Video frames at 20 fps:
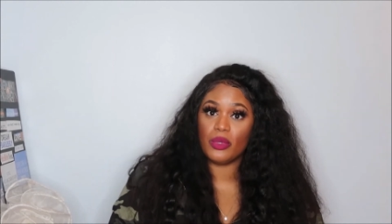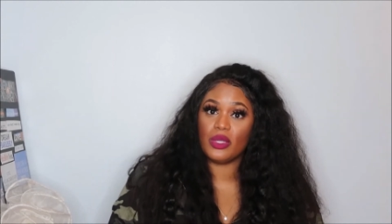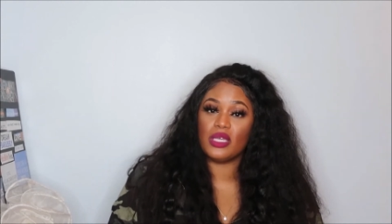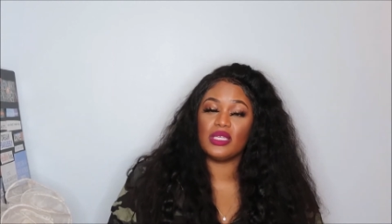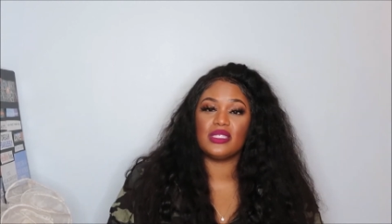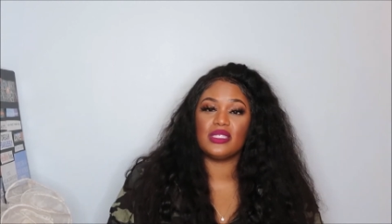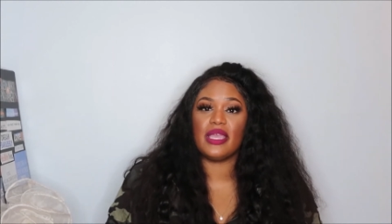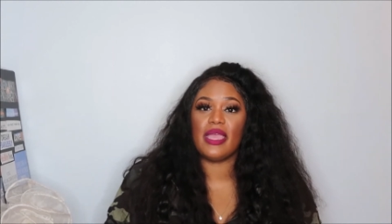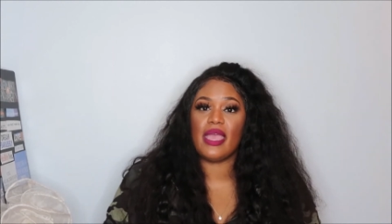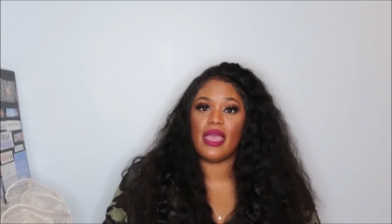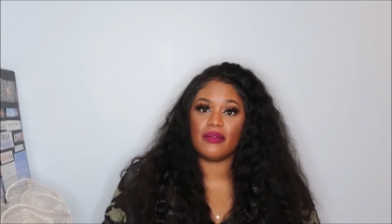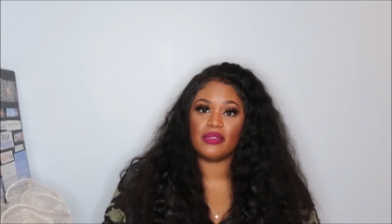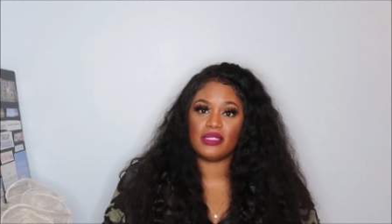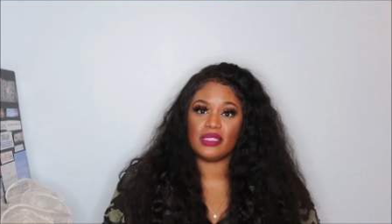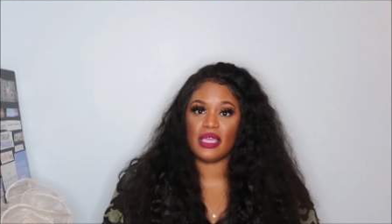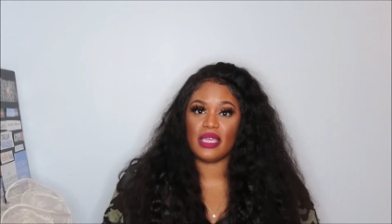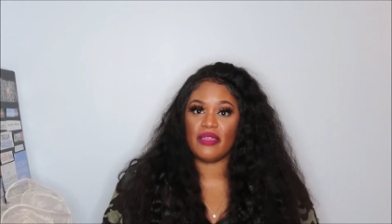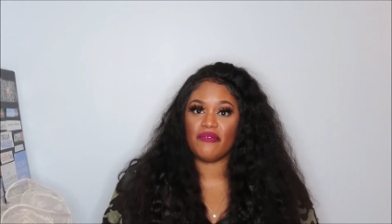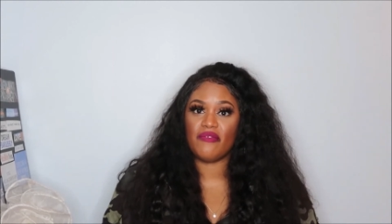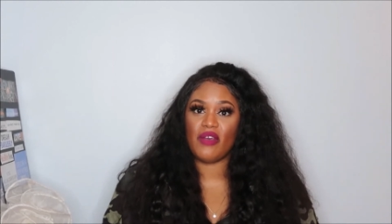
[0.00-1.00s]
because they have the
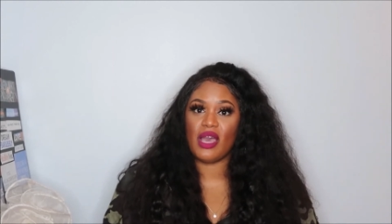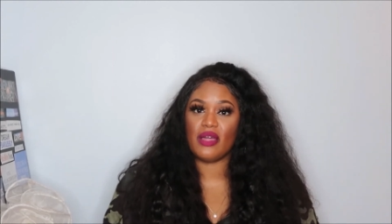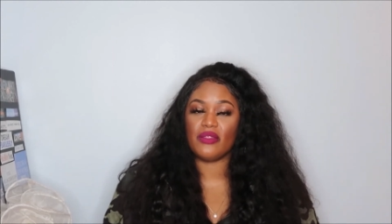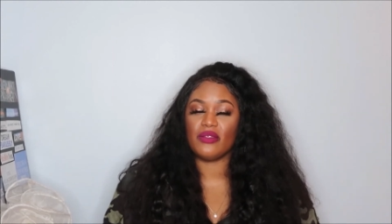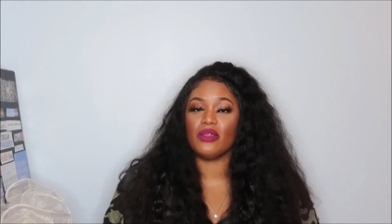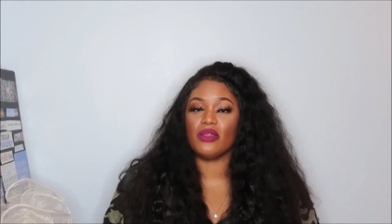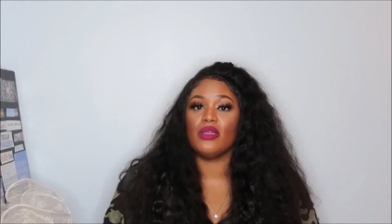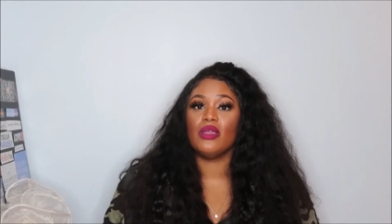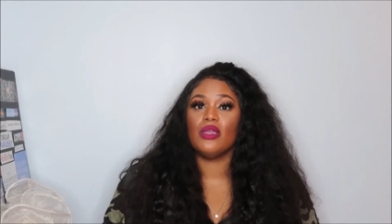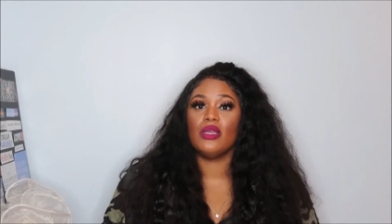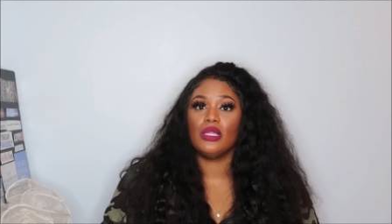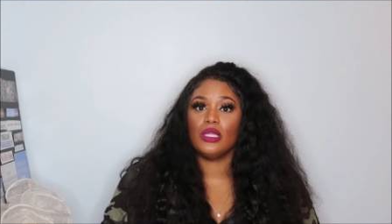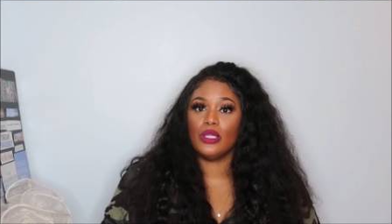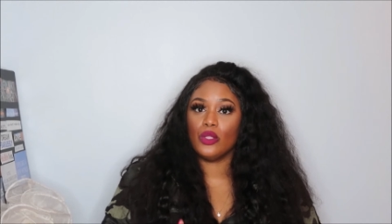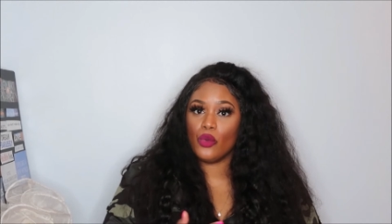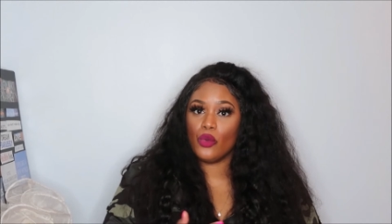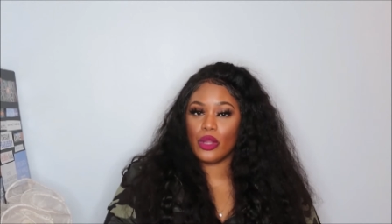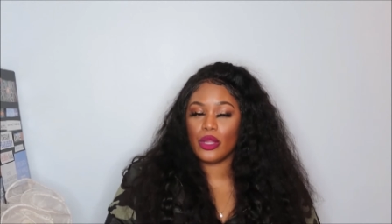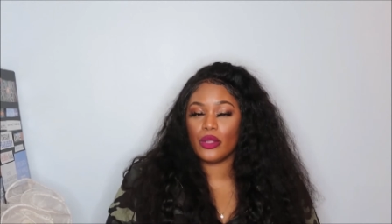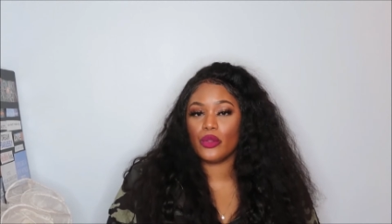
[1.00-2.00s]
same father,
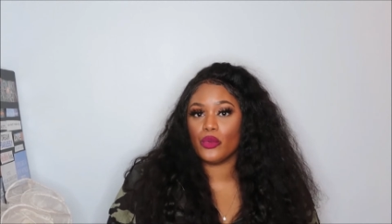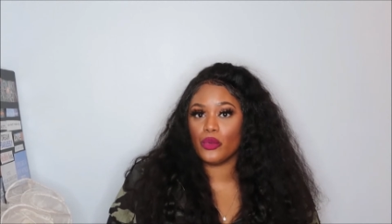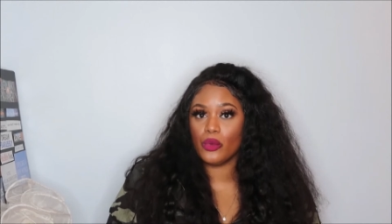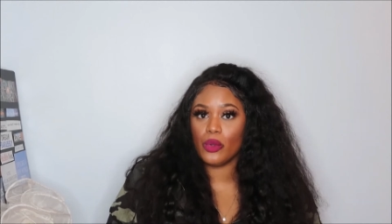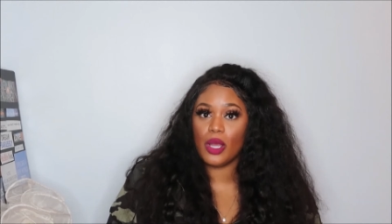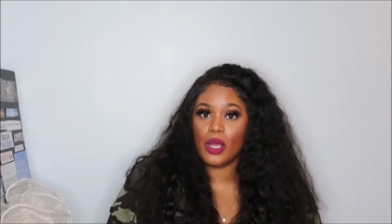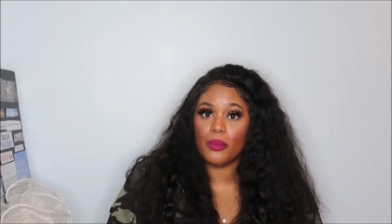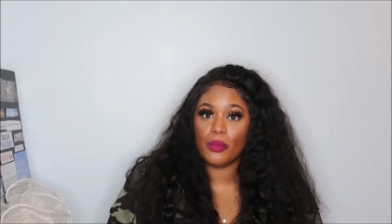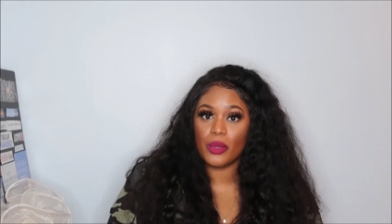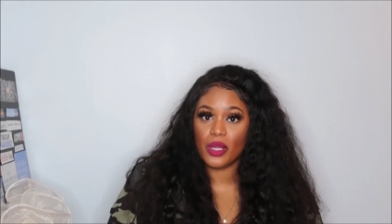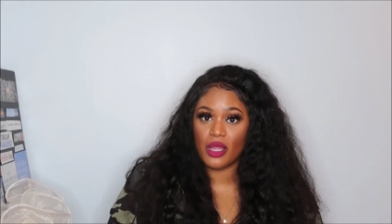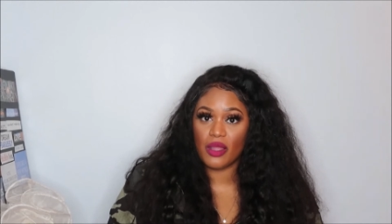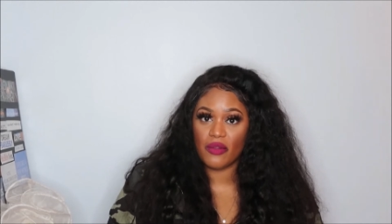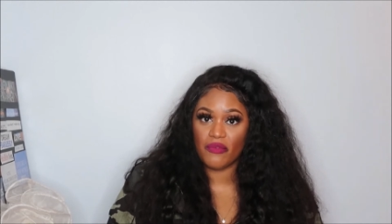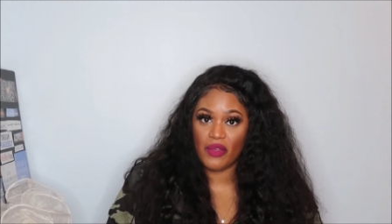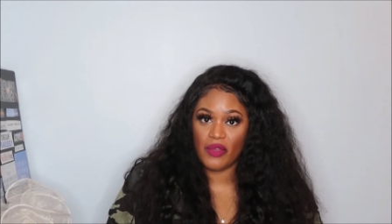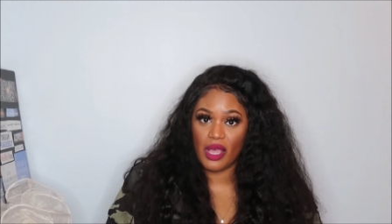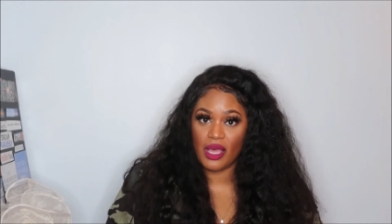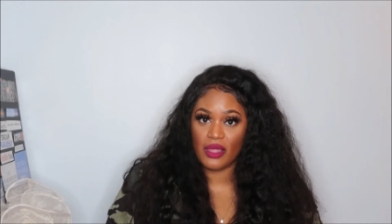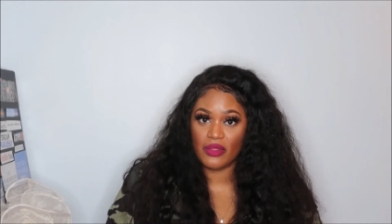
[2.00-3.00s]
Lauren grew up with her
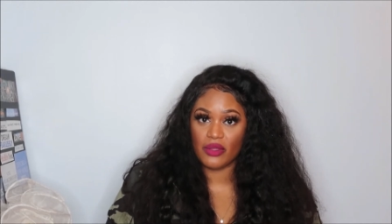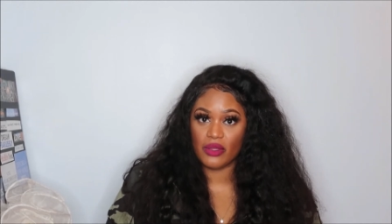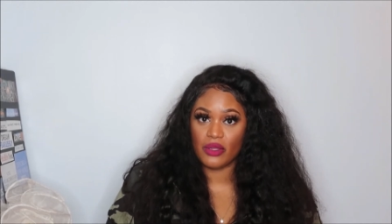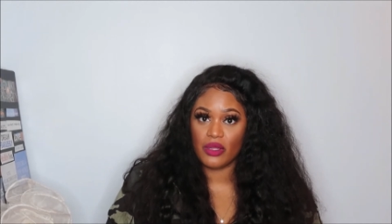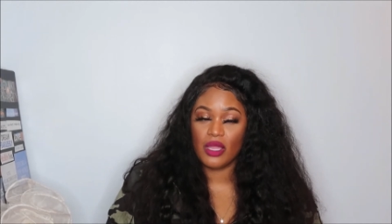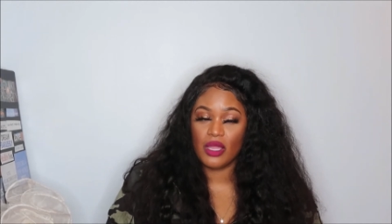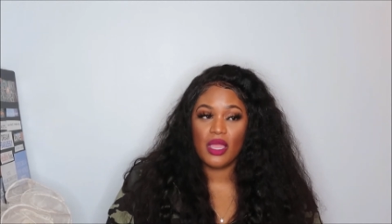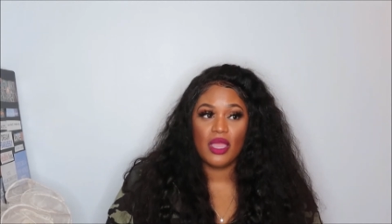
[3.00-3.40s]
father.